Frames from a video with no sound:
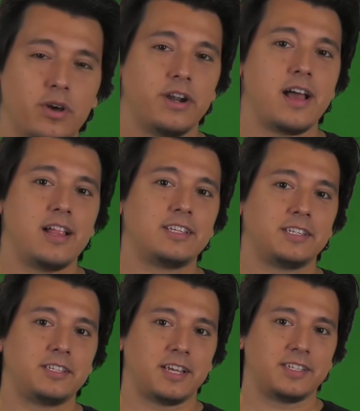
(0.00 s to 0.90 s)
One
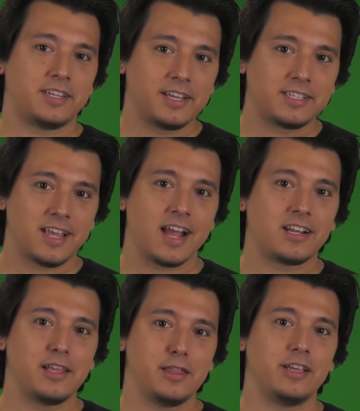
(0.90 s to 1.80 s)
analysis tested
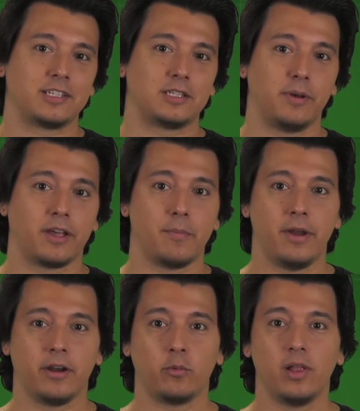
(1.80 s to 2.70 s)
exactly this by
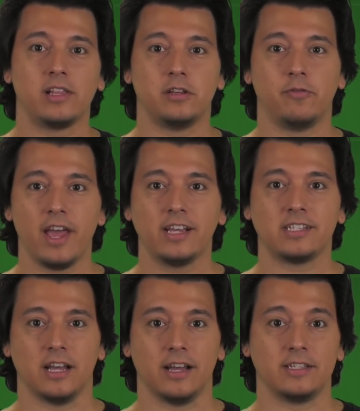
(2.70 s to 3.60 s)
comparing relative egg
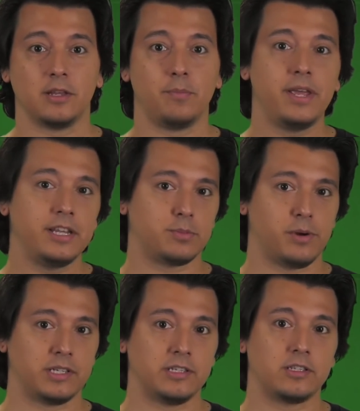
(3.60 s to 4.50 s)
size and penis
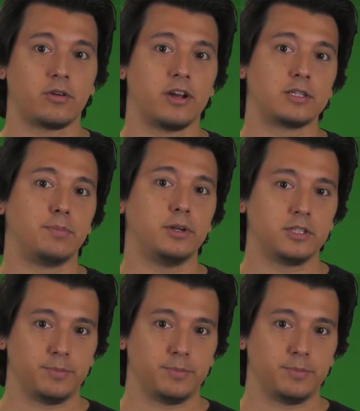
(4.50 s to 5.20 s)
presence across bird